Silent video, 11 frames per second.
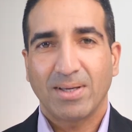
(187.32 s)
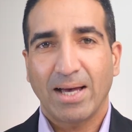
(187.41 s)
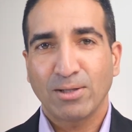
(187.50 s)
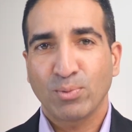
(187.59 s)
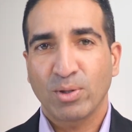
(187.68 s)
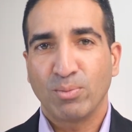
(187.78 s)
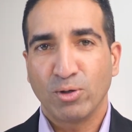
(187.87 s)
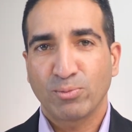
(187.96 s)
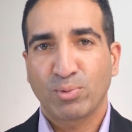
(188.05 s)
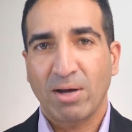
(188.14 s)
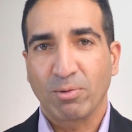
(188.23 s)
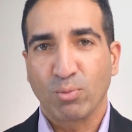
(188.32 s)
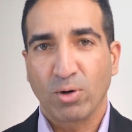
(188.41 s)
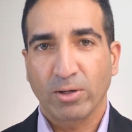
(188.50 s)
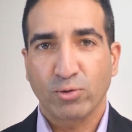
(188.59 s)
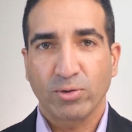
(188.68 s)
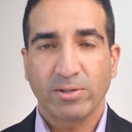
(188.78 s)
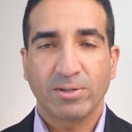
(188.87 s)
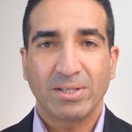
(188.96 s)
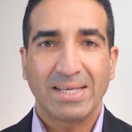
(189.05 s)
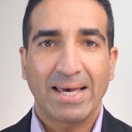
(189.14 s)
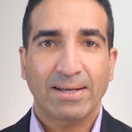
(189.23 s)
As with most private mortgages,
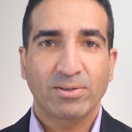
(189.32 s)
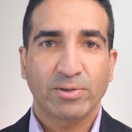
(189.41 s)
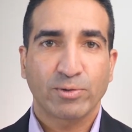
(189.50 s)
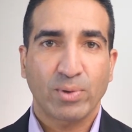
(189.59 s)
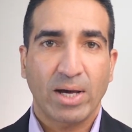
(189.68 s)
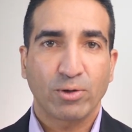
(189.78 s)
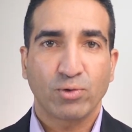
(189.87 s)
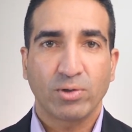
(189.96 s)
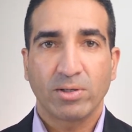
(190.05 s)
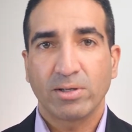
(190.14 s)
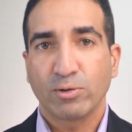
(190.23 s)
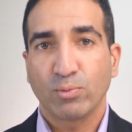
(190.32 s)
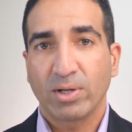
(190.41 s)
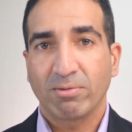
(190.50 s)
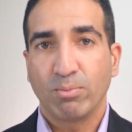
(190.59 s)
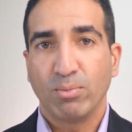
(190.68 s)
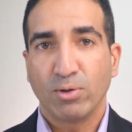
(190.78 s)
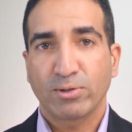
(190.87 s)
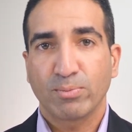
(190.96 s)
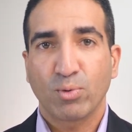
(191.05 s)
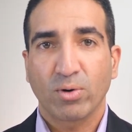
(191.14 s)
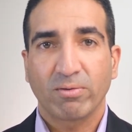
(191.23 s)
the exit strategy is one of the most
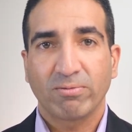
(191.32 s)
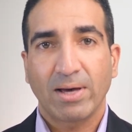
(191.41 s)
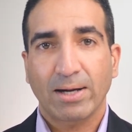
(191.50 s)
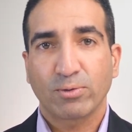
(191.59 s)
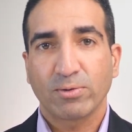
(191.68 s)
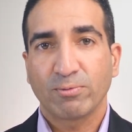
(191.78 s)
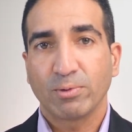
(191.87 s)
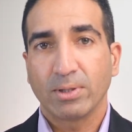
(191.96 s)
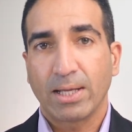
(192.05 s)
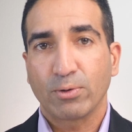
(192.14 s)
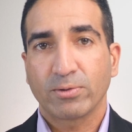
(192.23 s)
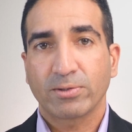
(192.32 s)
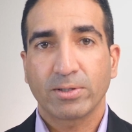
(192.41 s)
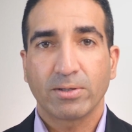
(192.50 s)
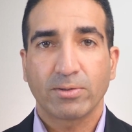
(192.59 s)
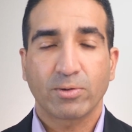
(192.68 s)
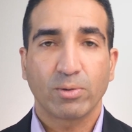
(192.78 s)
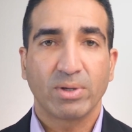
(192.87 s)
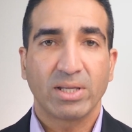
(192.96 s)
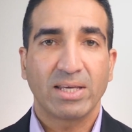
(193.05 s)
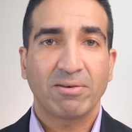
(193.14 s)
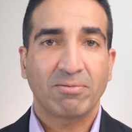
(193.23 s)
important factors for lenders to determine
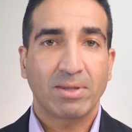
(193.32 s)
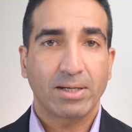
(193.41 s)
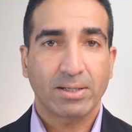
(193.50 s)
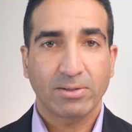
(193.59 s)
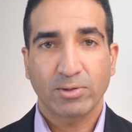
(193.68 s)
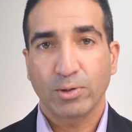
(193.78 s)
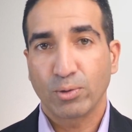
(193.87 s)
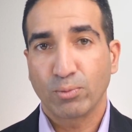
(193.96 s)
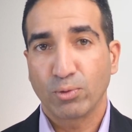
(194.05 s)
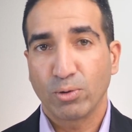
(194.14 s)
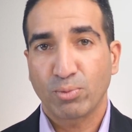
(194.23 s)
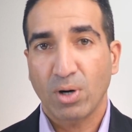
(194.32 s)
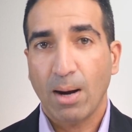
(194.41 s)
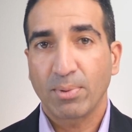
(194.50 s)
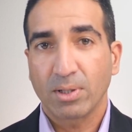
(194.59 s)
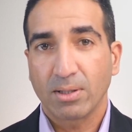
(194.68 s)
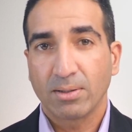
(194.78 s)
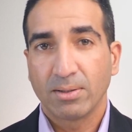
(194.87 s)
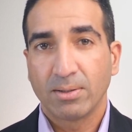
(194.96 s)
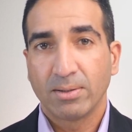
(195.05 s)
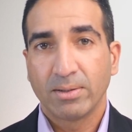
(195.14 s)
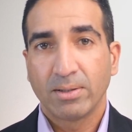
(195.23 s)
if they'd consider a rural property.
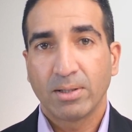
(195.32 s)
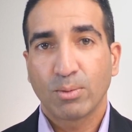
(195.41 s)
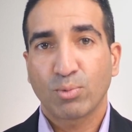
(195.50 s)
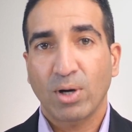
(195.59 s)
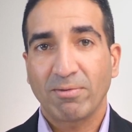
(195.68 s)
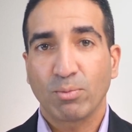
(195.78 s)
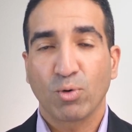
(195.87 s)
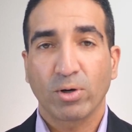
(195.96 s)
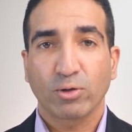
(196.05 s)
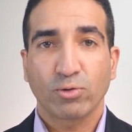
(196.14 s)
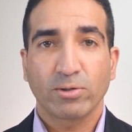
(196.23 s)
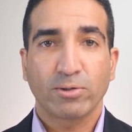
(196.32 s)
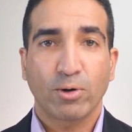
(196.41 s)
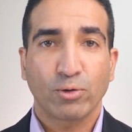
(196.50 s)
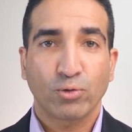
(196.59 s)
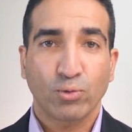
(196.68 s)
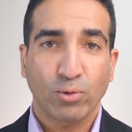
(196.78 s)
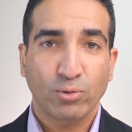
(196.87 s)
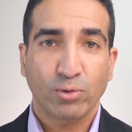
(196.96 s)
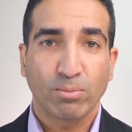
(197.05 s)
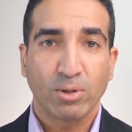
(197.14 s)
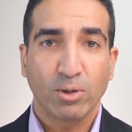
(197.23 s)
Private mortgages are
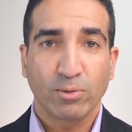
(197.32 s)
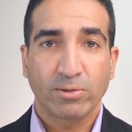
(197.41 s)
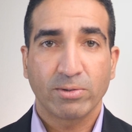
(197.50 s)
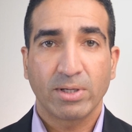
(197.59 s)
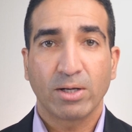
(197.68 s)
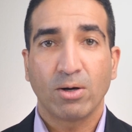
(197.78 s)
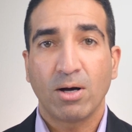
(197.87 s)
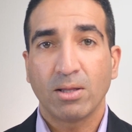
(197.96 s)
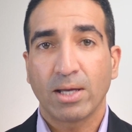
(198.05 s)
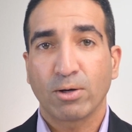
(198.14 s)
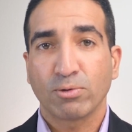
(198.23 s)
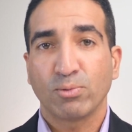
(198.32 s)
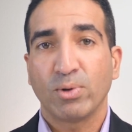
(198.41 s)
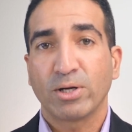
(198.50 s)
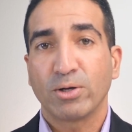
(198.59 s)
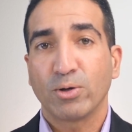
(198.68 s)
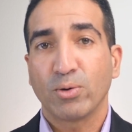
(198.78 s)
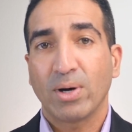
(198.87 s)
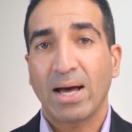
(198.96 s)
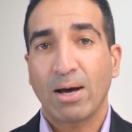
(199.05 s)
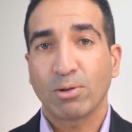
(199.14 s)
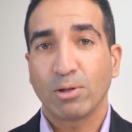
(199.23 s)
short-term loans, and all lenders will want to know
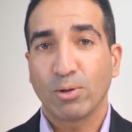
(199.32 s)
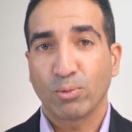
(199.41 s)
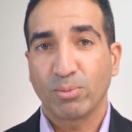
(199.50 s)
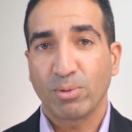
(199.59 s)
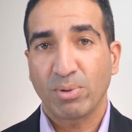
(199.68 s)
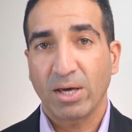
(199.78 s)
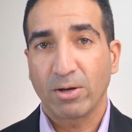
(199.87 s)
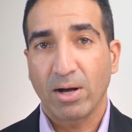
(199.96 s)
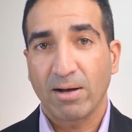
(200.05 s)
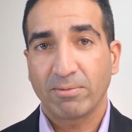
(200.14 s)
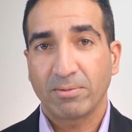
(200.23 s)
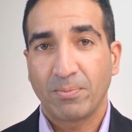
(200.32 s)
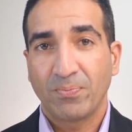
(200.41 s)
how the loan will be paid off.